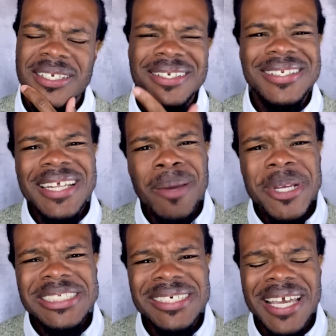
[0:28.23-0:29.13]
did I
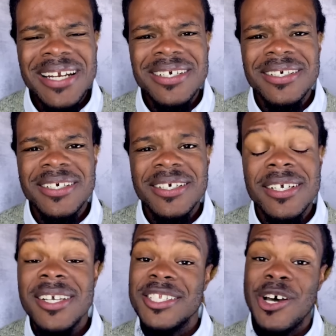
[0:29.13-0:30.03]
mention data?
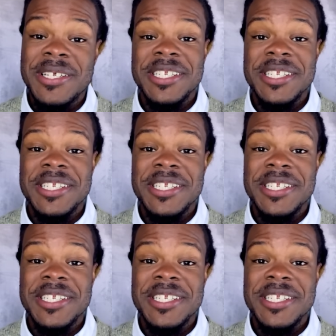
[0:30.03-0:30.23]
Toss in